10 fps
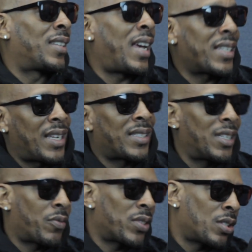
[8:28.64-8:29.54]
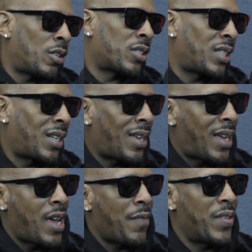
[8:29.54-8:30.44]
that secret sauce that they
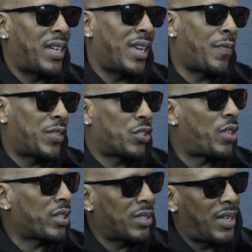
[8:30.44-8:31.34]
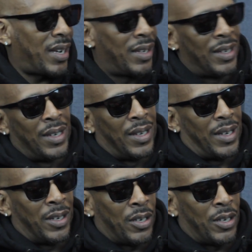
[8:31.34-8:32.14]
have in that infrastructure that, you